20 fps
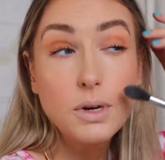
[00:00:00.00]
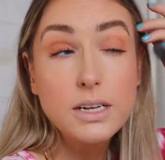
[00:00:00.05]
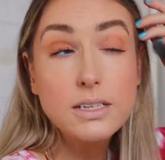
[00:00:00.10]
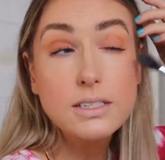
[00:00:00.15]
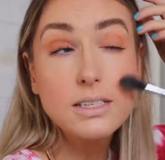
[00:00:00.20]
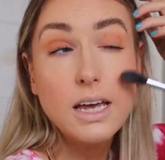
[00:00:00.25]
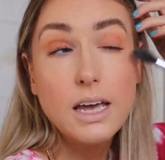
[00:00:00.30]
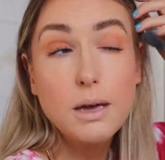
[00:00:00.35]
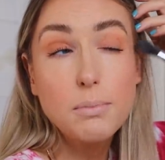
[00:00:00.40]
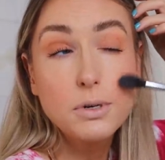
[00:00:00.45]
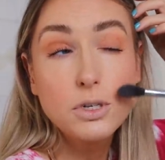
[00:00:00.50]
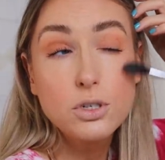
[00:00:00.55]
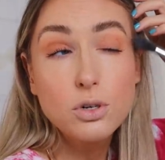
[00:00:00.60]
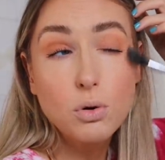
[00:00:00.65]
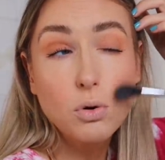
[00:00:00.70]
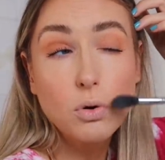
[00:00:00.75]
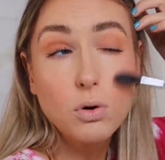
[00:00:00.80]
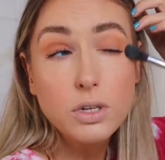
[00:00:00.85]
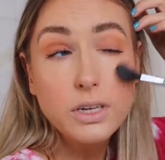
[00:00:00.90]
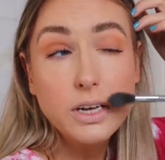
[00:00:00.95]
but it's a
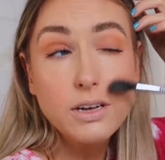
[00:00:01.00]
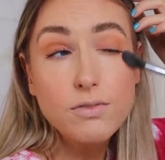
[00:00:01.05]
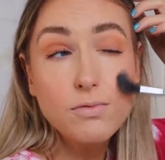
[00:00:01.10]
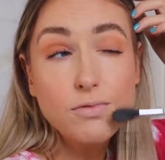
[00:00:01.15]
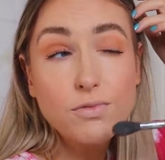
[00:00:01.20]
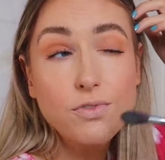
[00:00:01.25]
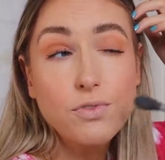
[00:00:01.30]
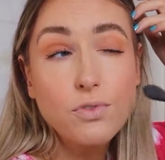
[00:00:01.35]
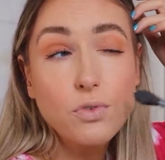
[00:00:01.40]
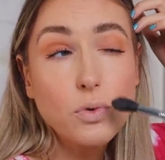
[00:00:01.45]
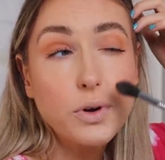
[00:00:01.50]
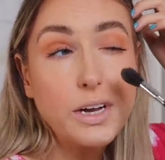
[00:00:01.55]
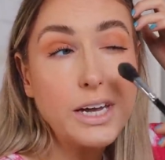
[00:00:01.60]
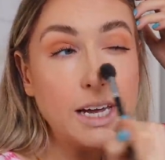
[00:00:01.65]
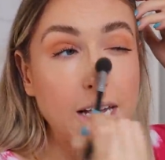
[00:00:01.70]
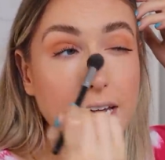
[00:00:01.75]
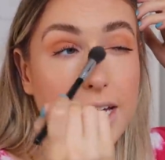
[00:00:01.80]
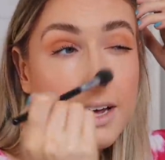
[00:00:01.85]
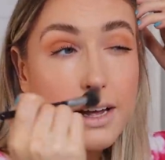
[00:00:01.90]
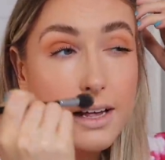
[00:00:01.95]

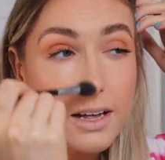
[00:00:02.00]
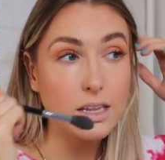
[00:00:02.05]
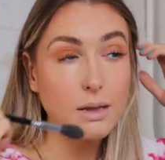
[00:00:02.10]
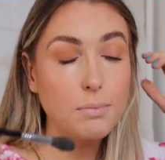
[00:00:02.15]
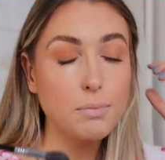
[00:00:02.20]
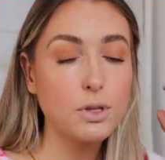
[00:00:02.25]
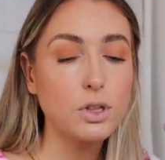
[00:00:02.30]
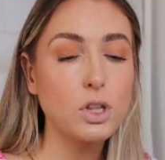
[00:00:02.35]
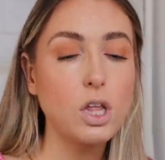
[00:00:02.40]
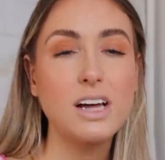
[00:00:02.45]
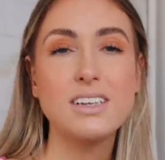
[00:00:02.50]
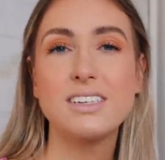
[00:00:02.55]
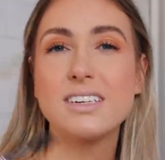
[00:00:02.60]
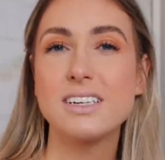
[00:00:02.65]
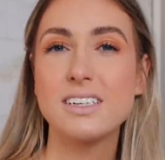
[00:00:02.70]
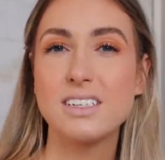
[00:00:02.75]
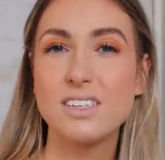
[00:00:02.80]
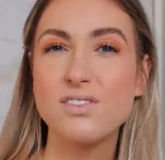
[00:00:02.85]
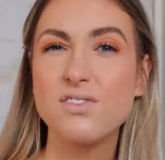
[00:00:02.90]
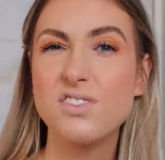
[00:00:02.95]
petroleum-free lip gloss.
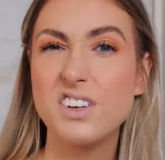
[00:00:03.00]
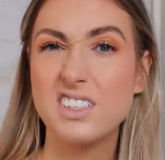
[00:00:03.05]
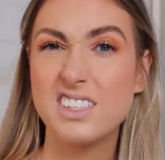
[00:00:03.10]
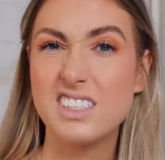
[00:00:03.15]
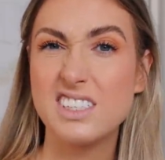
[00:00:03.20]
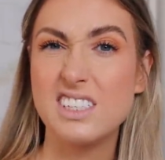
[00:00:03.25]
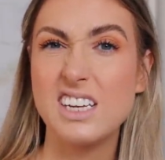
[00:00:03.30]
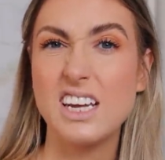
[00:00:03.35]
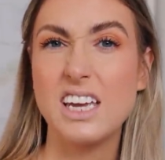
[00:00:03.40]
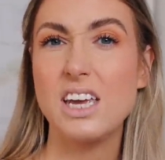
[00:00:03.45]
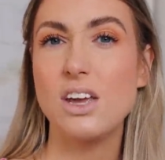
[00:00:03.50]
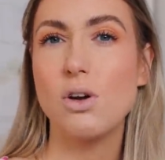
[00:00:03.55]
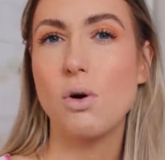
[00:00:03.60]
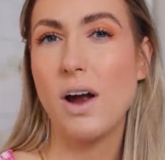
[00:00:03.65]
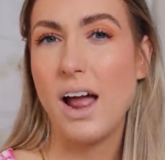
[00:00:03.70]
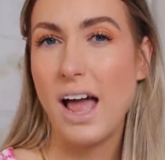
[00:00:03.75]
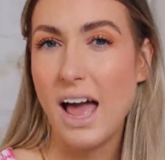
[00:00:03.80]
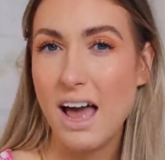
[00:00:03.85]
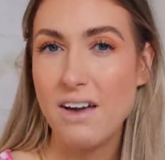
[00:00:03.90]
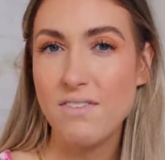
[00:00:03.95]
It doesn't feel sticky
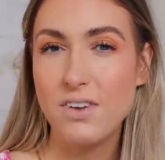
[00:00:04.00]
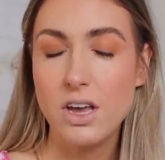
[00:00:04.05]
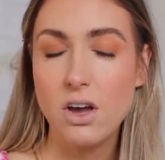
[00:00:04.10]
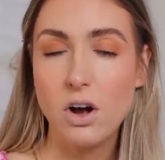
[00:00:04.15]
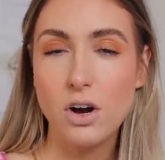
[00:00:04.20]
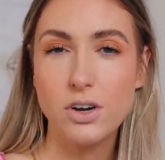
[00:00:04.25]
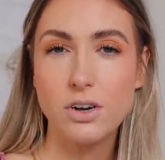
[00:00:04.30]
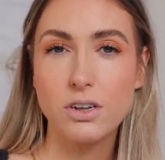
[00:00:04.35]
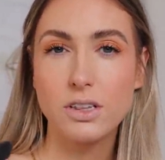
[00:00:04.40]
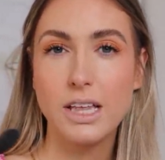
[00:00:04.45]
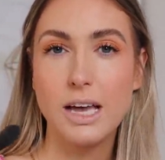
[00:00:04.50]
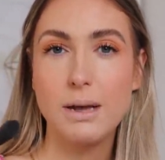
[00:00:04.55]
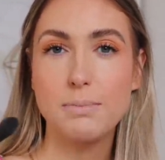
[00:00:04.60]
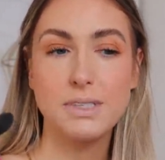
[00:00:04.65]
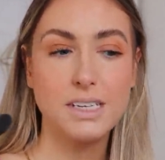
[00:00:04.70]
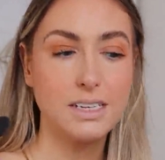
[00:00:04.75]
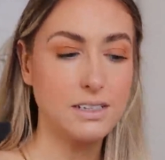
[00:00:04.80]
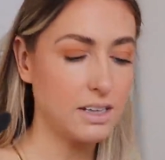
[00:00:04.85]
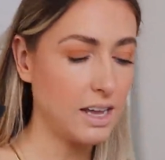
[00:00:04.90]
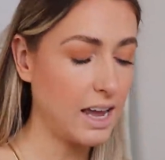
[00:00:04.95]
or heavy on your
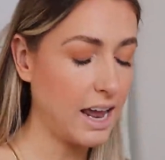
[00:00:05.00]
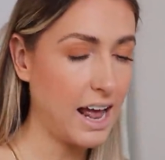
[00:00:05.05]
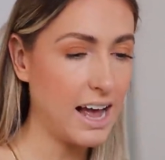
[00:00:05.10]
lips. It's, it